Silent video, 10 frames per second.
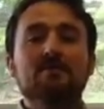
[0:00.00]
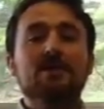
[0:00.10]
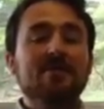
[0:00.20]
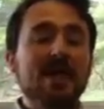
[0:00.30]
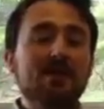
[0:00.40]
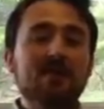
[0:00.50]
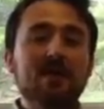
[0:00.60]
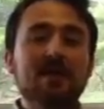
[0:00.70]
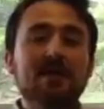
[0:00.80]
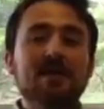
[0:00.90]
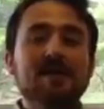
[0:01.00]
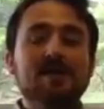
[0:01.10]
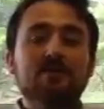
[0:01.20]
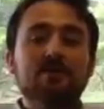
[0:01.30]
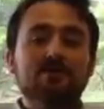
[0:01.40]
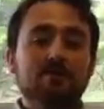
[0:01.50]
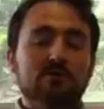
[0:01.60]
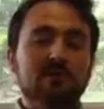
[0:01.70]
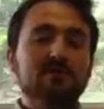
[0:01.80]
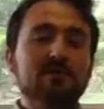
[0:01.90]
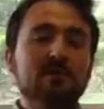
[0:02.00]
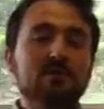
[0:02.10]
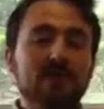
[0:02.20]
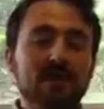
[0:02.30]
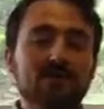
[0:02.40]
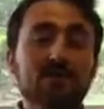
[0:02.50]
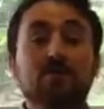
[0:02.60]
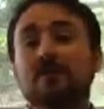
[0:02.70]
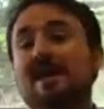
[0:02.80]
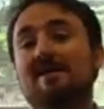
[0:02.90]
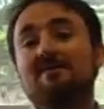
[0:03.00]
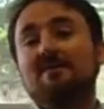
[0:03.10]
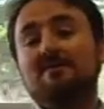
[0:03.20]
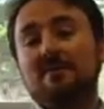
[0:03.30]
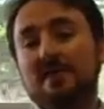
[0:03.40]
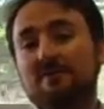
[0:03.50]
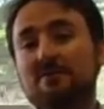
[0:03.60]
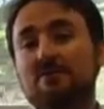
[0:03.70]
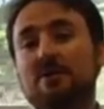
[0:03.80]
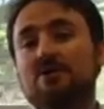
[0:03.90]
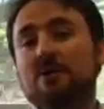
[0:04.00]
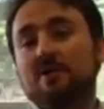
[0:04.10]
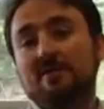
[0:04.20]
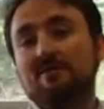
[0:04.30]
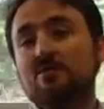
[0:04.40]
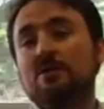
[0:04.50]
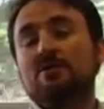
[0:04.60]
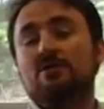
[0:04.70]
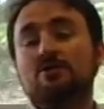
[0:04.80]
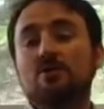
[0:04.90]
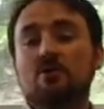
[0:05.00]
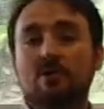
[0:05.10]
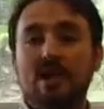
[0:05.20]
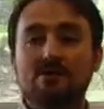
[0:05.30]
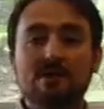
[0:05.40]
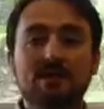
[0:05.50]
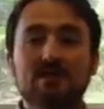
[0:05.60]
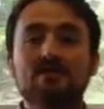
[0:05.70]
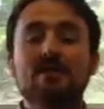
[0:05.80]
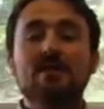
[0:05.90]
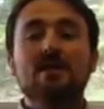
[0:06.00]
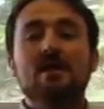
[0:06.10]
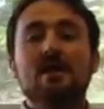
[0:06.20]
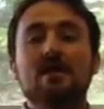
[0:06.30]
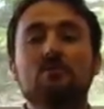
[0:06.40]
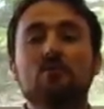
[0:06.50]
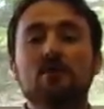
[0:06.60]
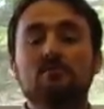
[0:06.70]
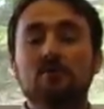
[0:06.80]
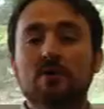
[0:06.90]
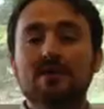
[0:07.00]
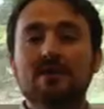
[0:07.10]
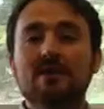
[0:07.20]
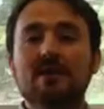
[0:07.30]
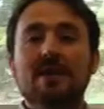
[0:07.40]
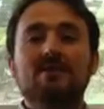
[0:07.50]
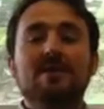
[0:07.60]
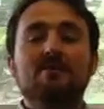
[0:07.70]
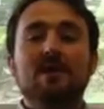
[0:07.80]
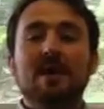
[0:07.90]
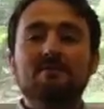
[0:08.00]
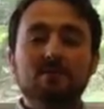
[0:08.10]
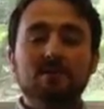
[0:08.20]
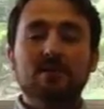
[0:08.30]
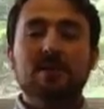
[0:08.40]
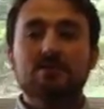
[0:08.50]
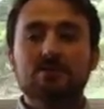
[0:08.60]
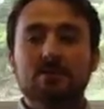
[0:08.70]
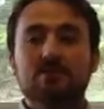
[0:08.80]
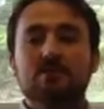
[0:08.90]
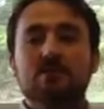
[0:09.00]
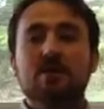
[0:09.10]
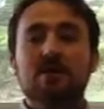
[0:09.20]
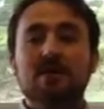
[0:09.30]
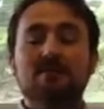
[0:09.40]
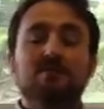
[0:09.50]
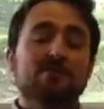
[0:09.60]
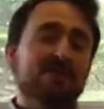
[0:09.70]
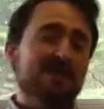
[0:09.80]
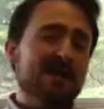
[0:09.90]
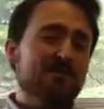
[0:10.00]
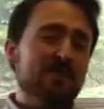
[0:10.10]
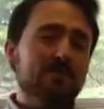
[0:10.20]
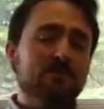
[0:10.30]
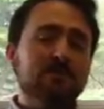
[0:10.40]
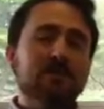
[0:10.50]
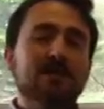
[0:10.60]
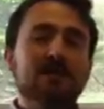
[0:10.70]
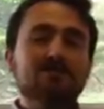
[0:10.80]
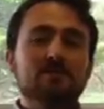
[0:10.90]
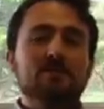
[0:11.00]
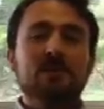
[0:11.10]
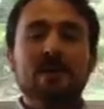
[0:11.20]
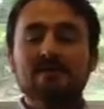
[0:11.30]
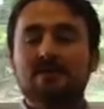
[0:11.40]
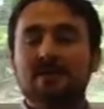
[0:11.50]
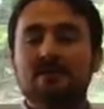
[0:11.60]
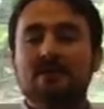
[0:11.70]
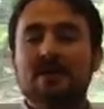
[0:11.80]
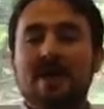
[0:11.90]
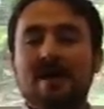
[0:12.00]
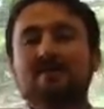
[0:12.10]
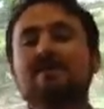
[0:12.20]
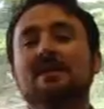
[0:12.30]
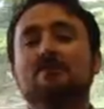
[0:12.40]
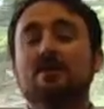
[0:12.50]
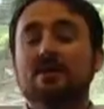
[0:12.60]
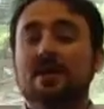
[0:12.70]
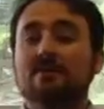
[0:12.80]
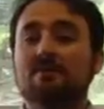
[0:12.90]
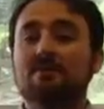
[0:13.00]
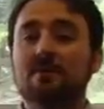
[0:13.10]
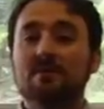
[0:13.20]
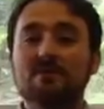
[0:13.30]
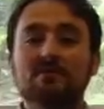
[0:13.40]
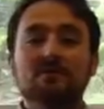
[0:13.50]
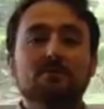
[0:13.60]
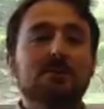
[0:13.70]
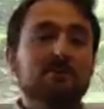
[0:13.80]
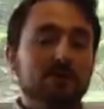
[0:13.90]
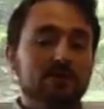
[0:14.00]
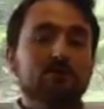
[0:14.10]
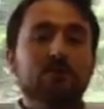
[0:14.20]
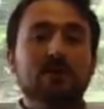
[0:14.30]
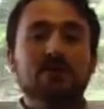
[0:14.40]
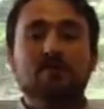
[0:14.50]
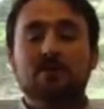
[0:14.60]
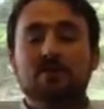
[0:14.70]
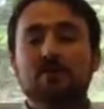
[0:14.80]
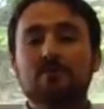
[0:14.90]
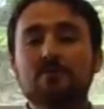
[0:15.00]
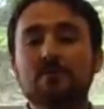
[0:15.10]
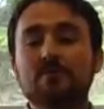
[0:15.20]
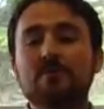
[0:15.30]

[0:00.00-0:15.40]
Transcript: In that way, you're sort of leveling the playing field. You can have, for that first question, you can have everyone just go around and give 1 point, and that way everybody has a chance to talk. And for the shy people, it gives them the confidence having that written out in front of them to be able to speak in front of the group,